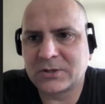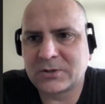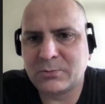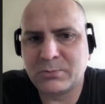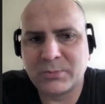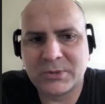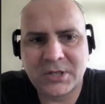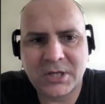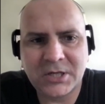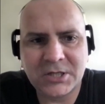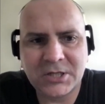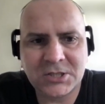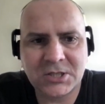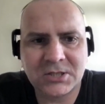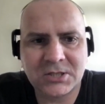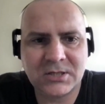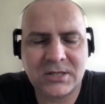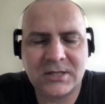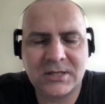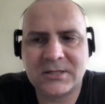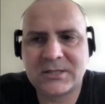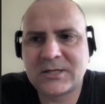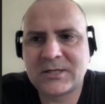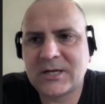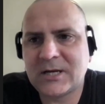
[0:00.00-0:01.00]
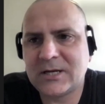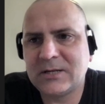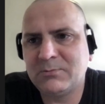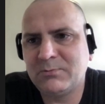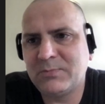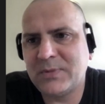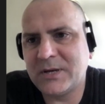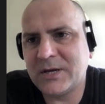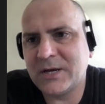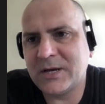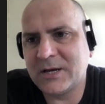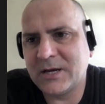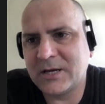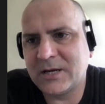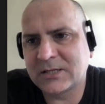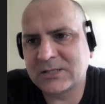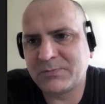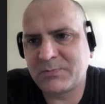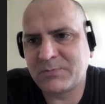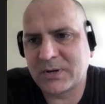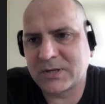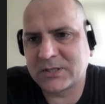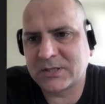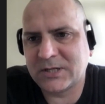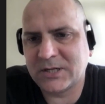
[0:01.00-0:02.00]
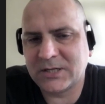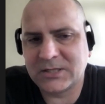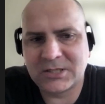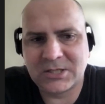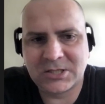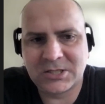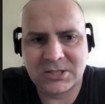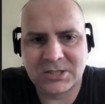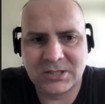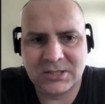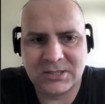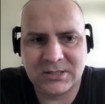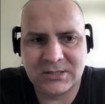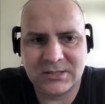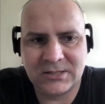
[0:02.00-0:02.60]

documentation. It can be exported